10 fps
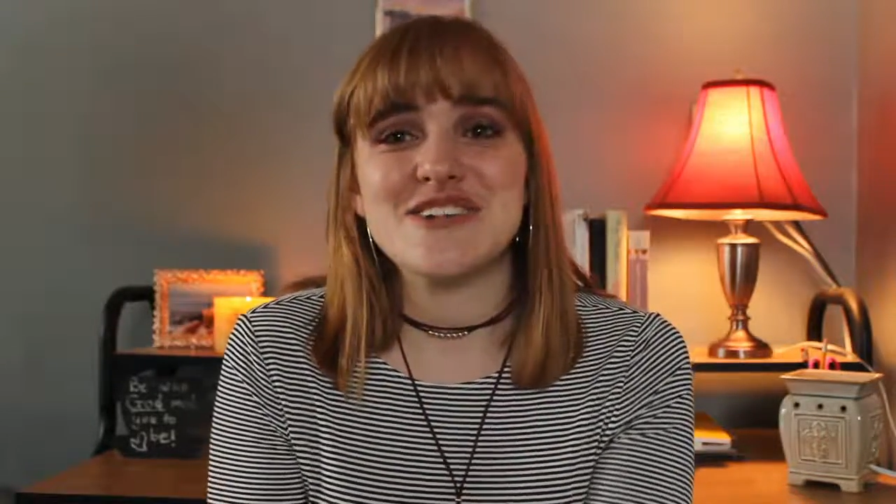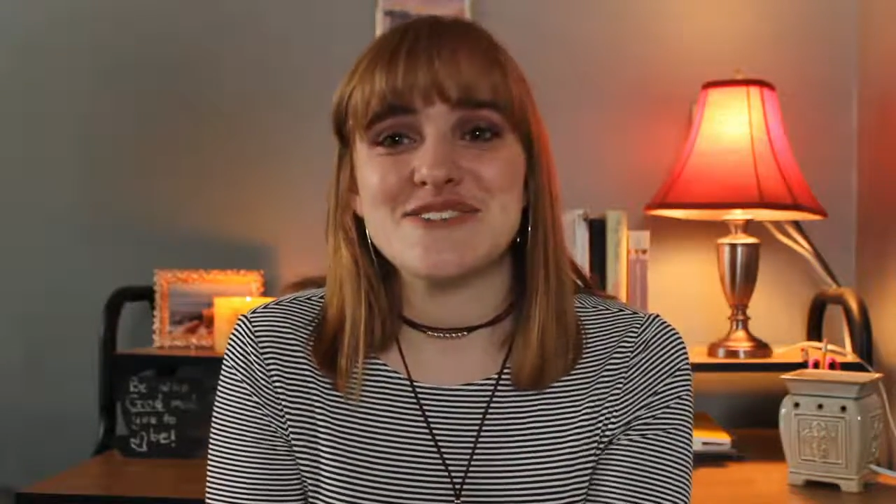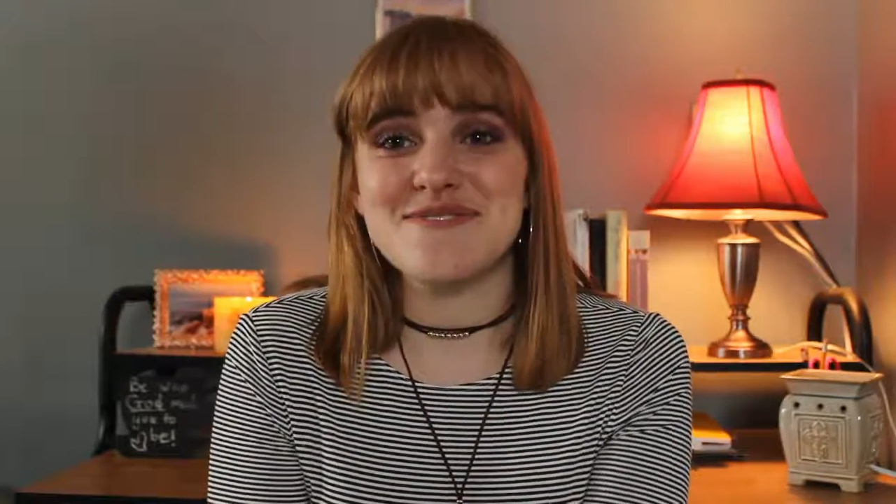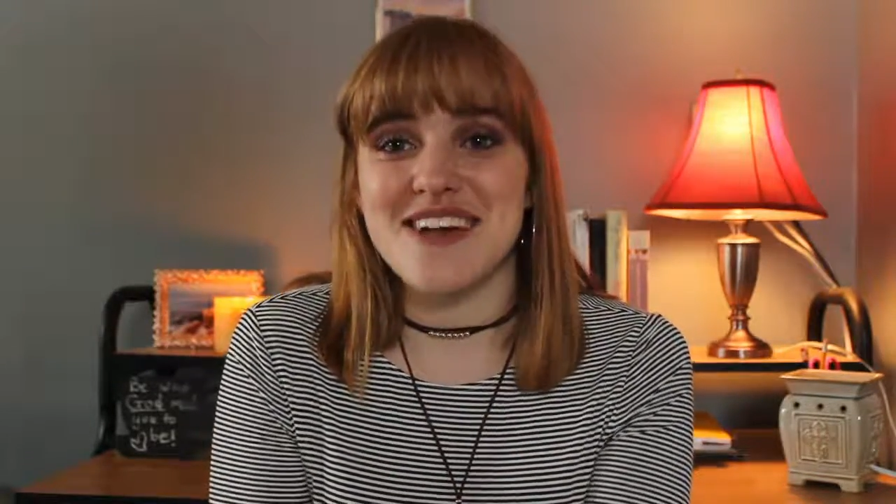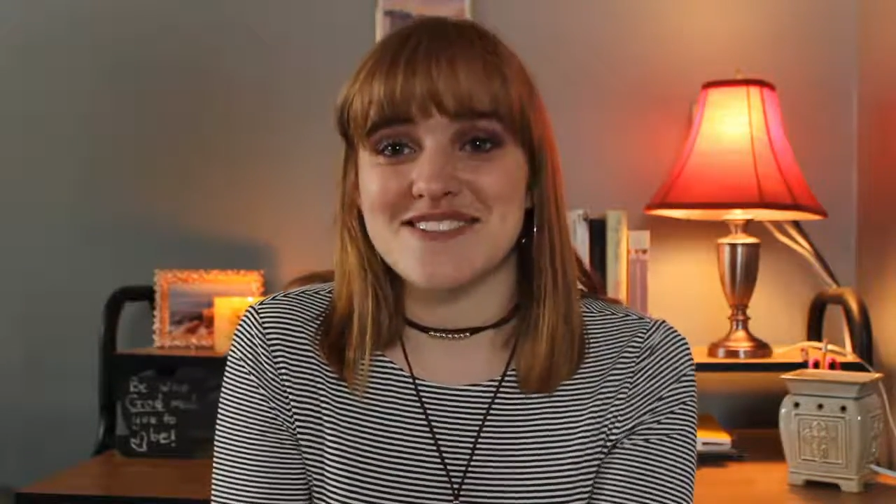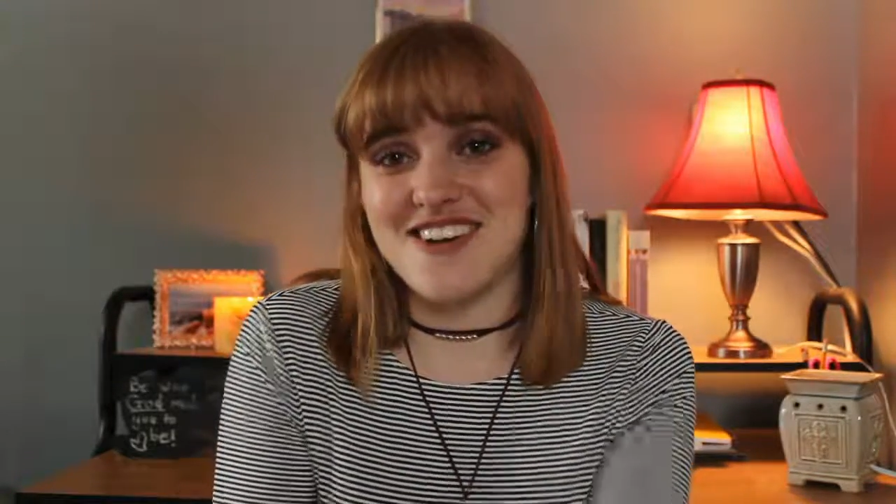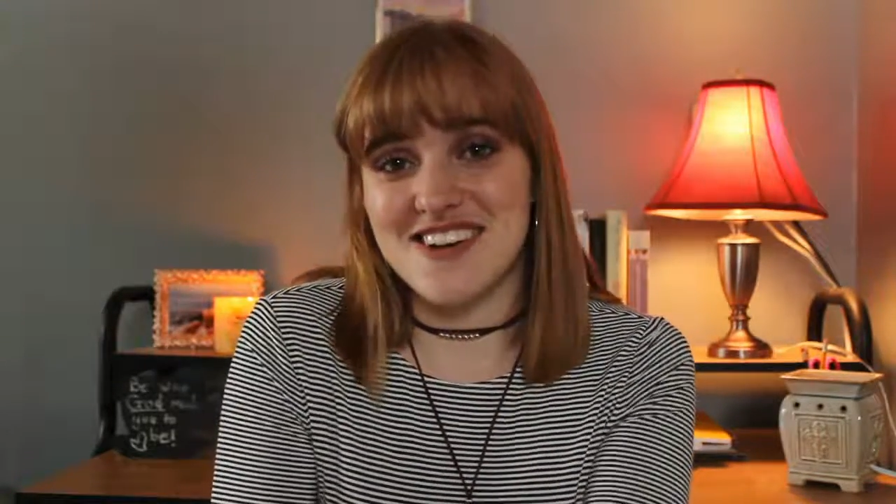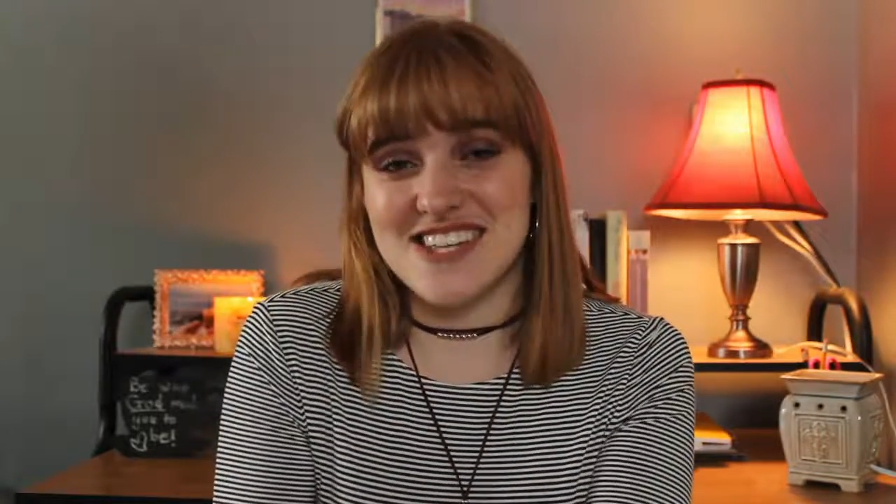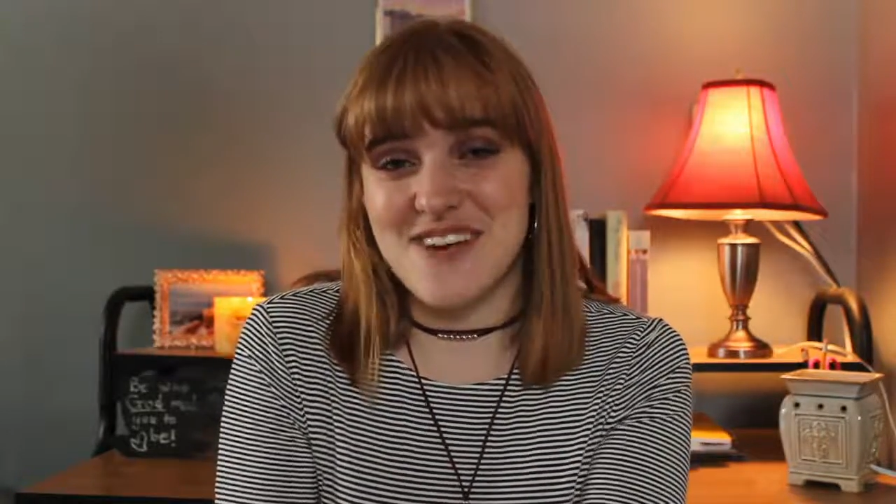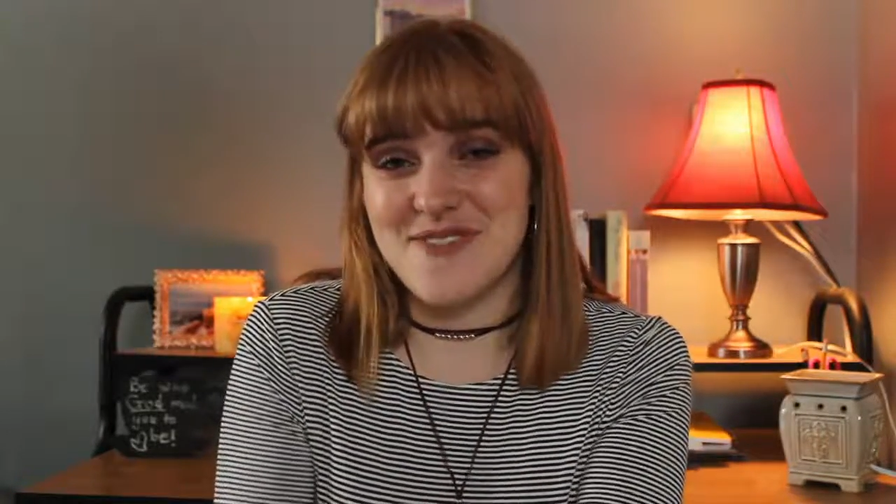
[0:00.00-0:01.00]
do like
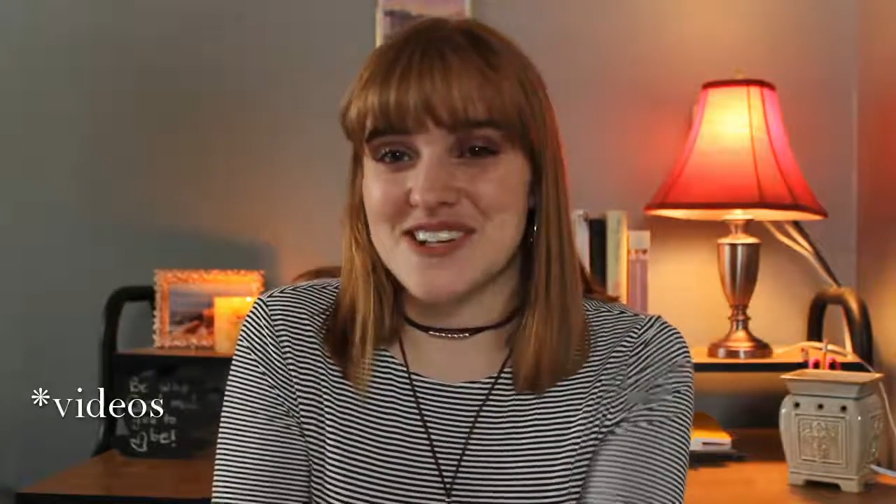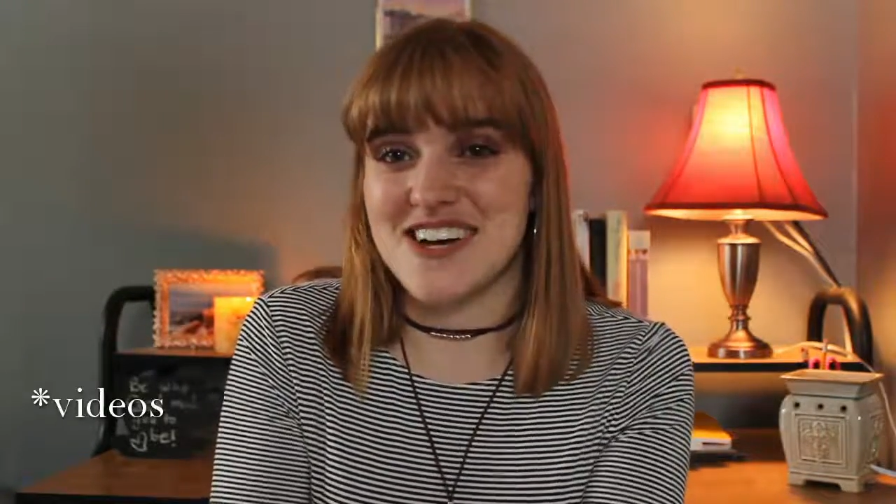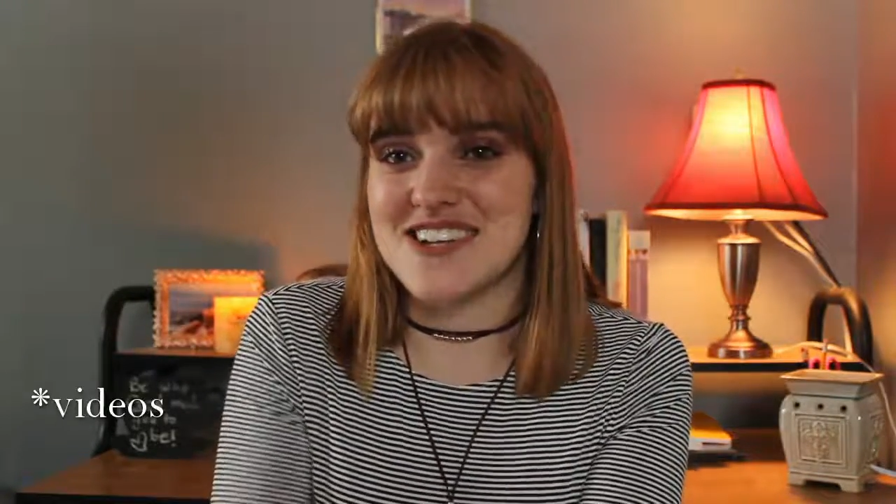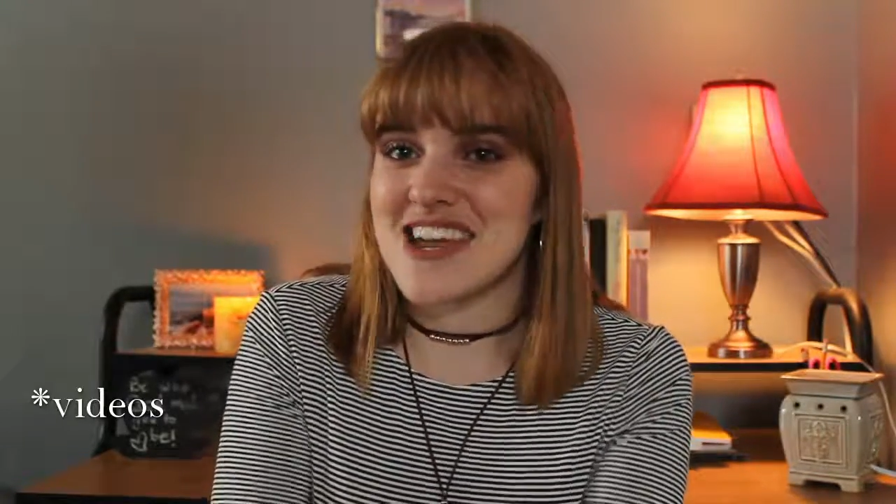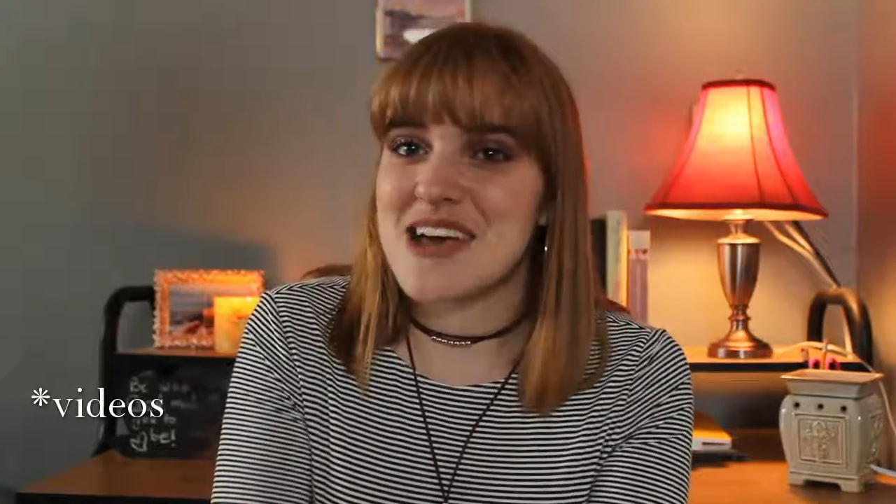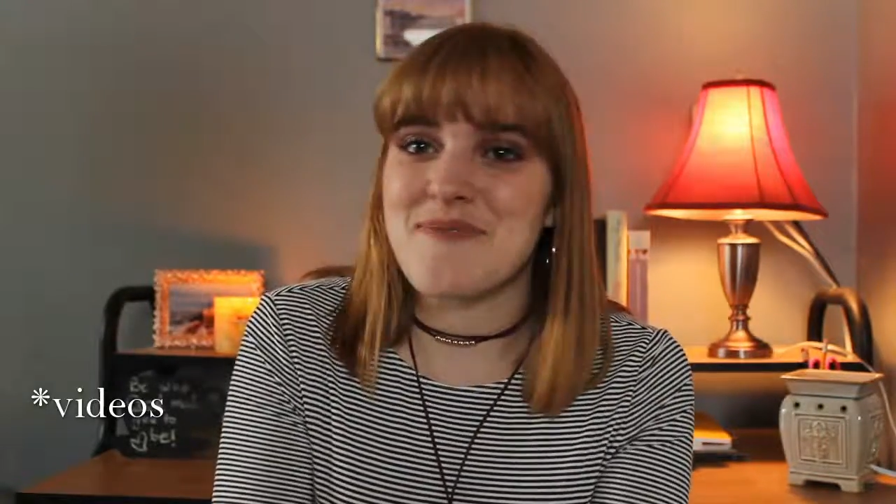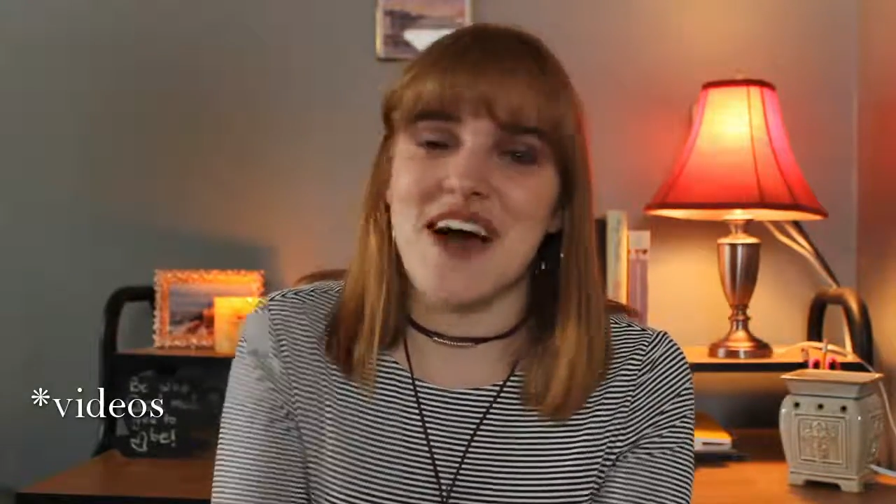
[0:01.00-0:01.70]
songs every Sunday,